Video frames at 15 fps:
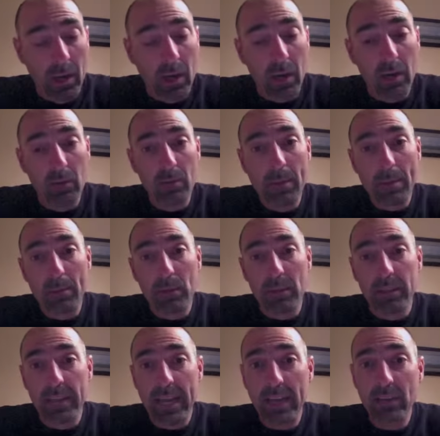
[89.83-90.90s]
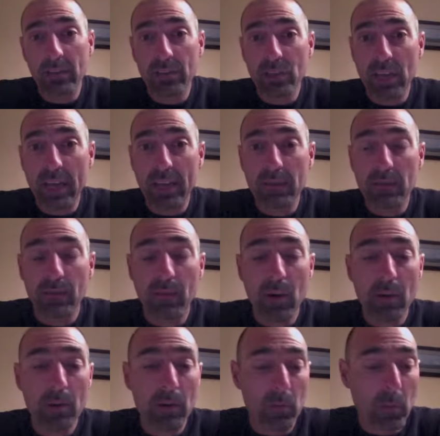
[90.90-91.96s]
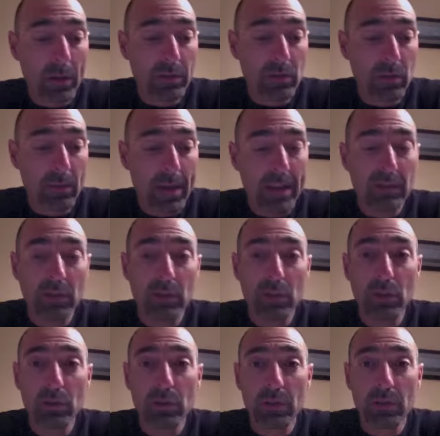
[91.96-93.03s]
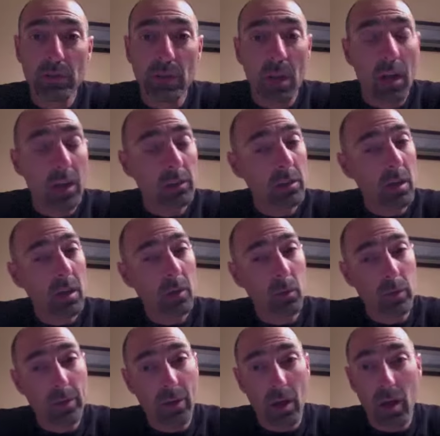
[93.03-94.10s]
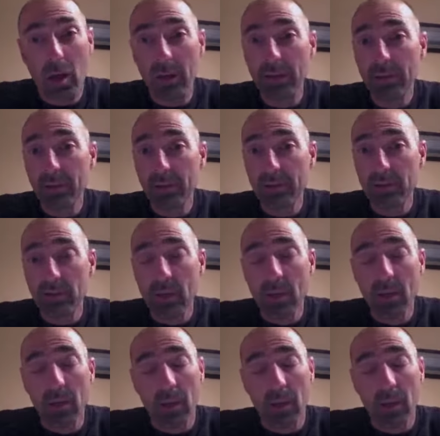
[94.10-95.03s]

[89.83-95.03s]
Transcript: Uh, remember, Daniel Shays is a farmer in western Massachusetts, along with hundreds,